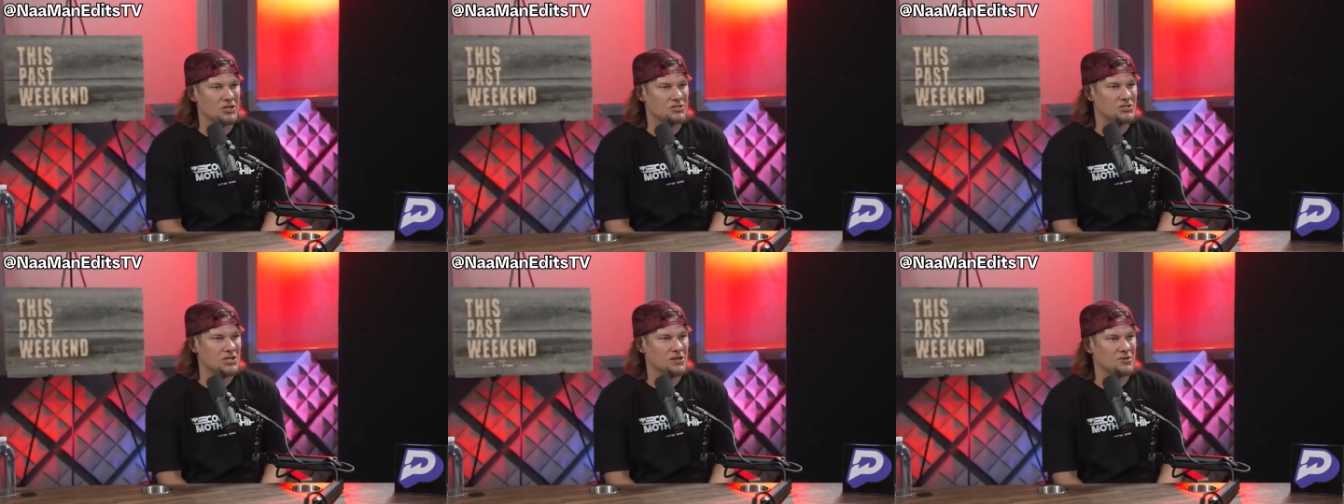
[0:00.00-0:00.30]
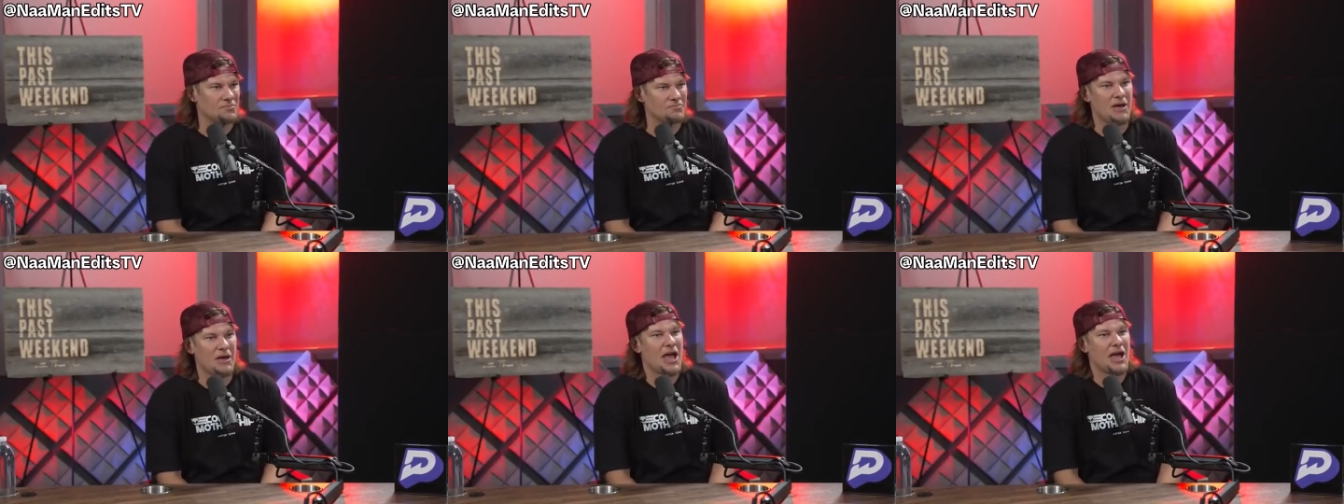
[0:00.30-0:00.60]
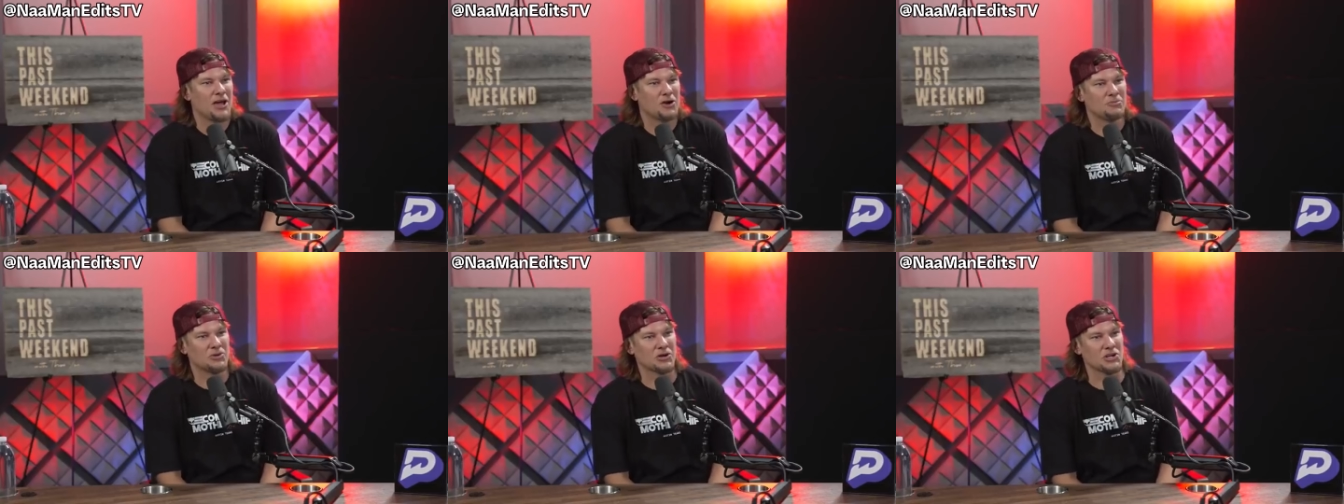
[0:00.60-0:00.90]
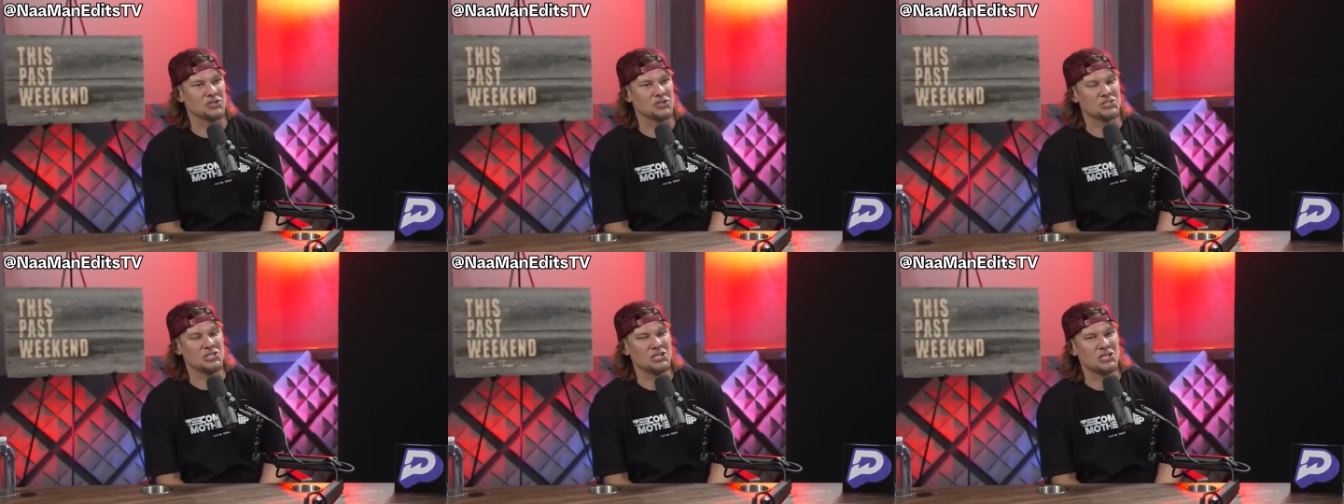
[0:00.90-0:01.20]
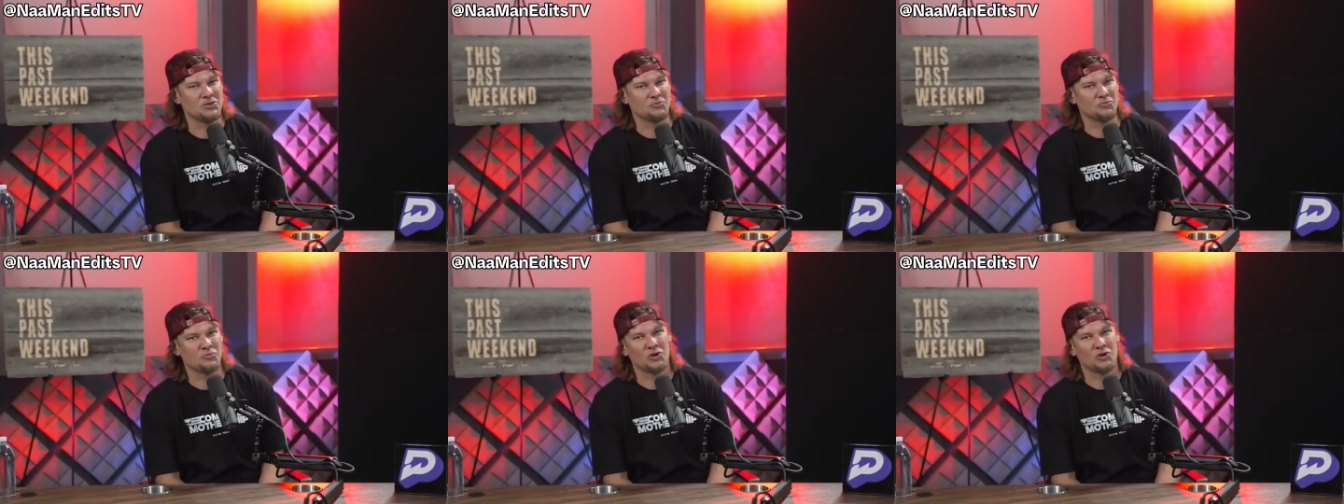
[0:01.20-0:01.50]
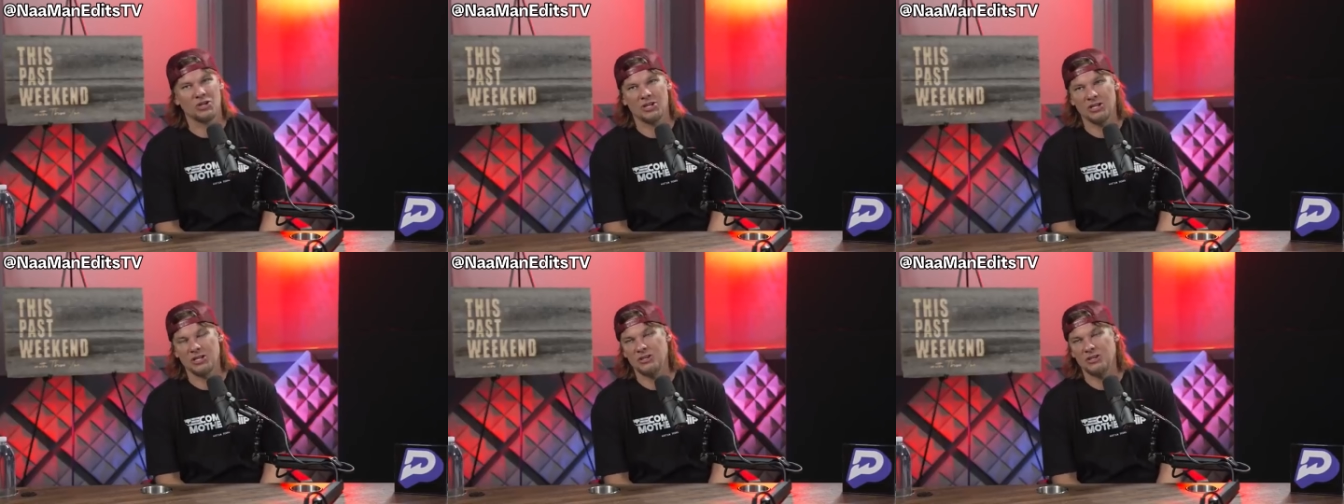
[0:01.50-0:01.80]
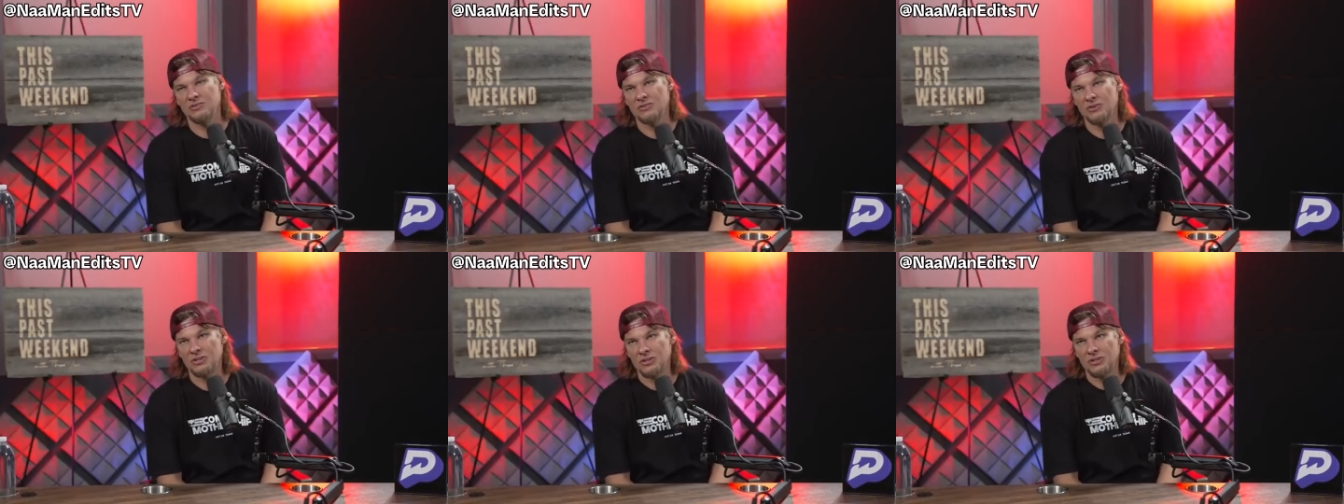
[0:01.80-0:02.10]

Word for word: it didn't matter because he didn't really